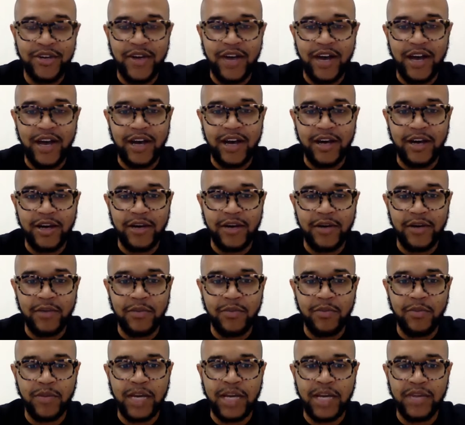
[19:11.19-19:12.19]

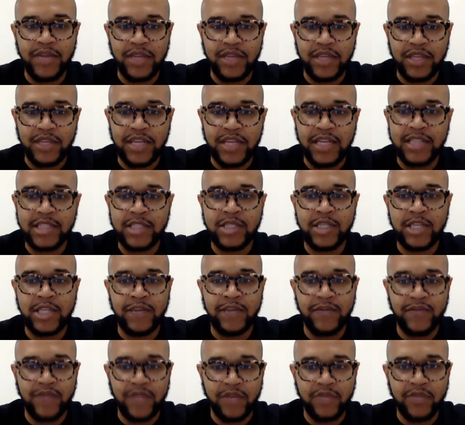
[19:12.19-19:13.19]
But I think that that's
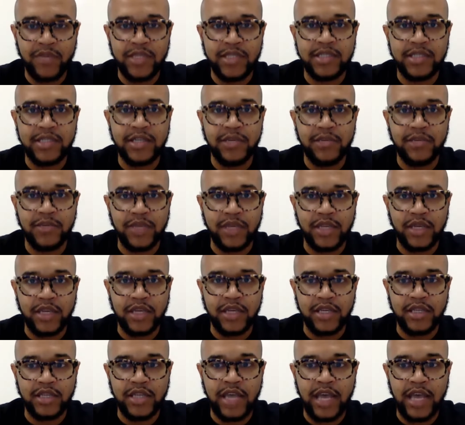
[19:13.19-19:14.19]
definitely been
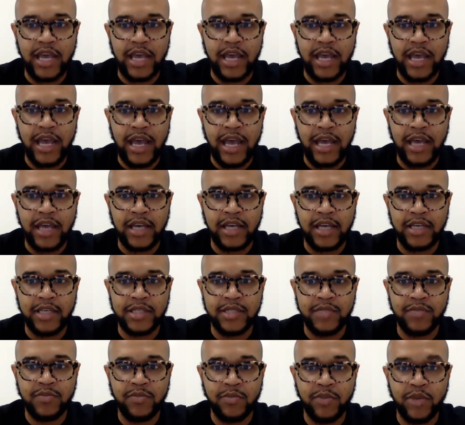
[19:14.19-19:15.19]
something that
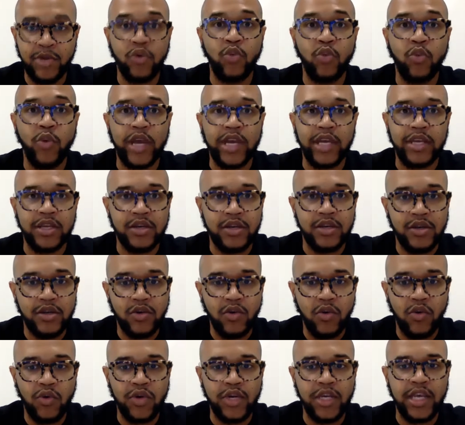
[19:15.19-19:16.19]
has put a weight
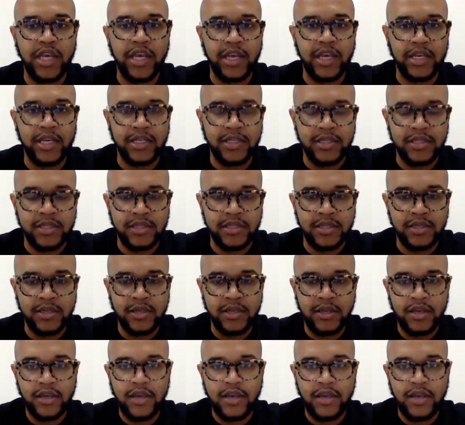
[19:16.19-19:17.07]
on kids